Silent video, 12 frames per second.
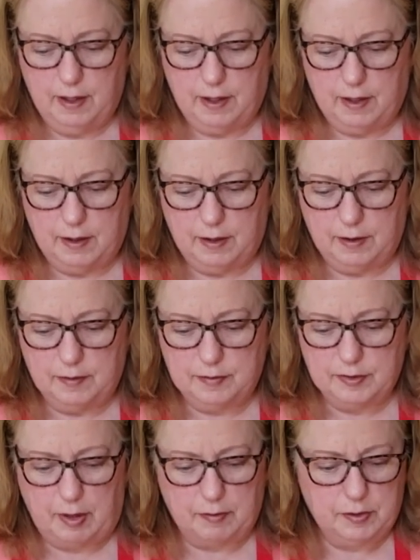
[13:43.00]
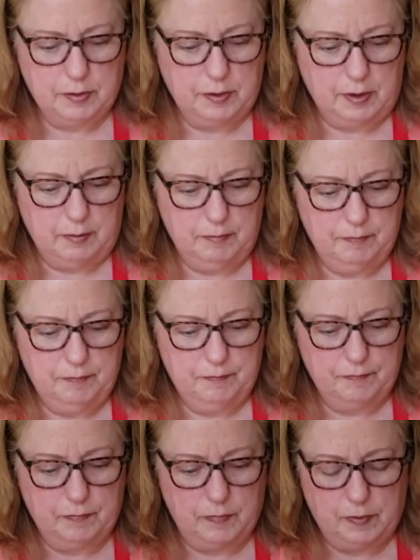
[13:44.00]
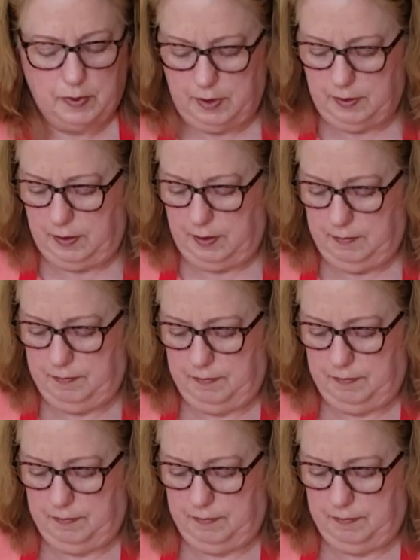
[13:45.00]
of sour cream. All right, yeah.